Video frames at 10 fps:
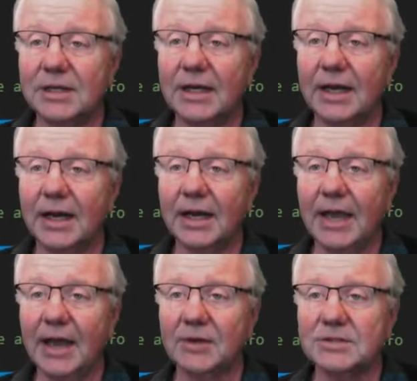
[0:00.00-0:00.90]

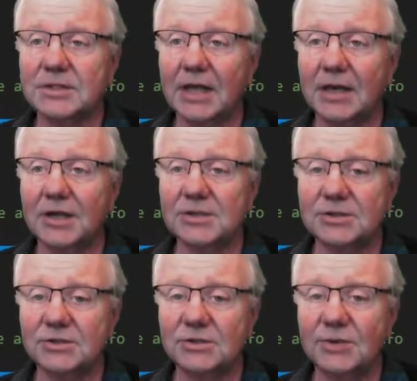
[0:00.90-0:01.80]
and also
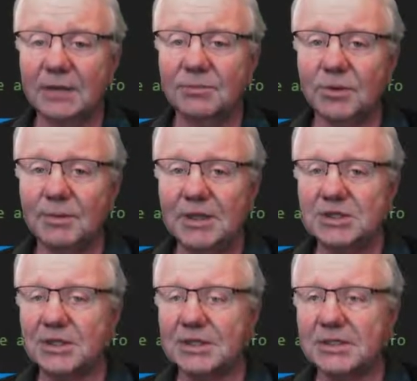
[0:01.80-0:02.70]
doing
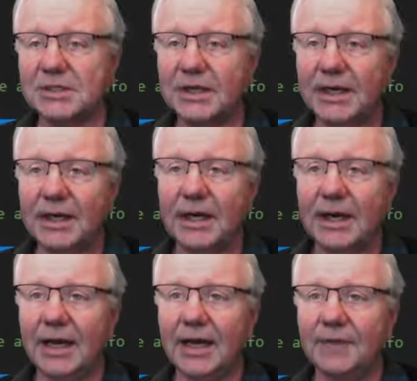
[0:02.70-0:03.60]
permissions.
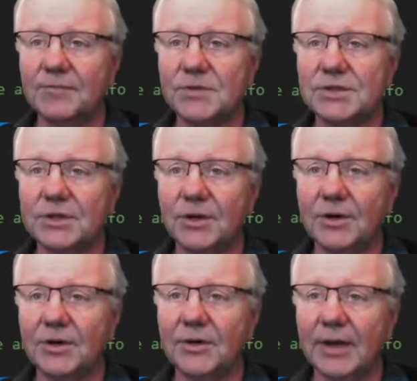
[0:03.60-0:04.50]

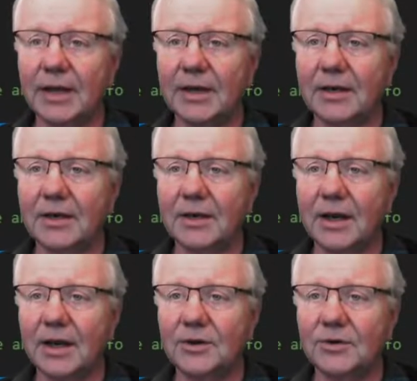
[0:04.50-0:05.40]
So
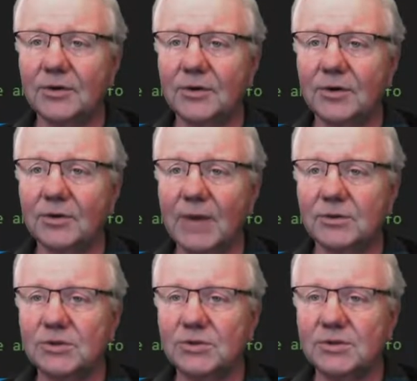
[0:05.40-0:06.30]
under
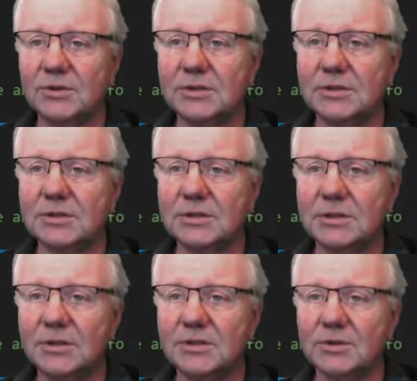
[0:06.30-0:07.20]
Route Tools,
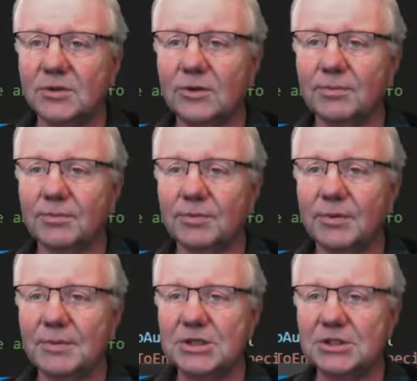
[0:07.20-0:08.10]
there's a whole
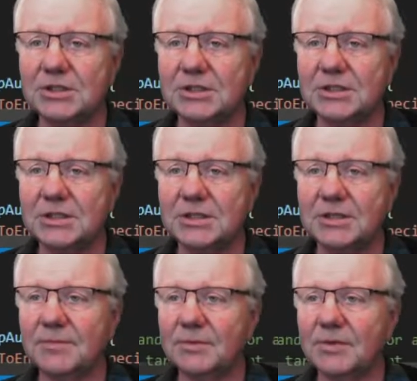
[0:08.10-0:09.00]
permission
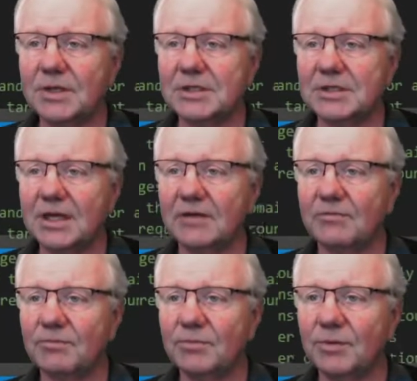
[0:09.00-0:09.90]
system with a set of
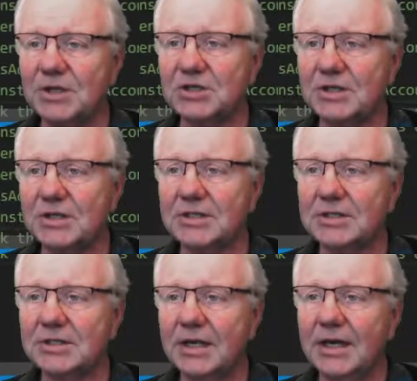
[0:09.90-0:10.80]

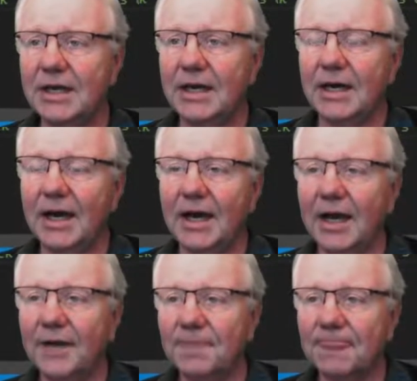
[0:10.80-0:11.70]
permissions
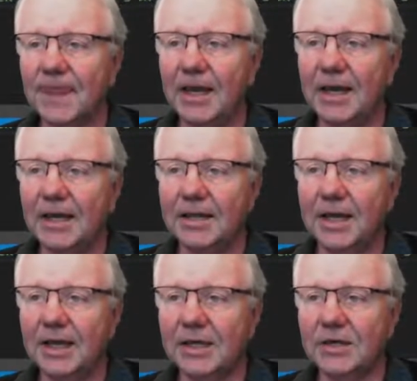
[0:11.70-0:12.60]

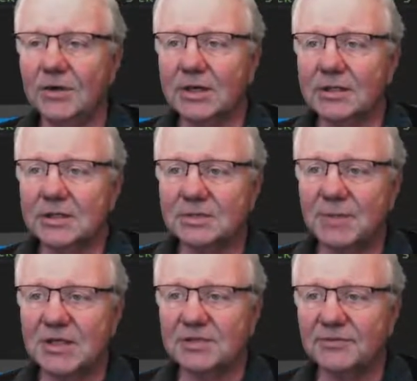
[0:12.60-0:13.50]
that you can
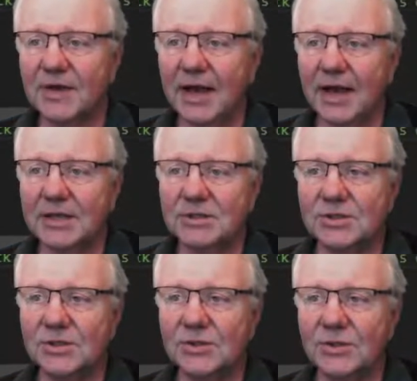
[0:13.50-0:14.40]
specify
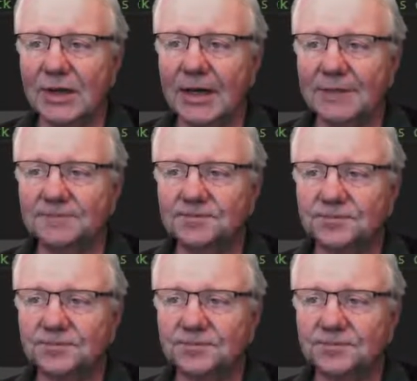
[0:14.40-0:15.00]
to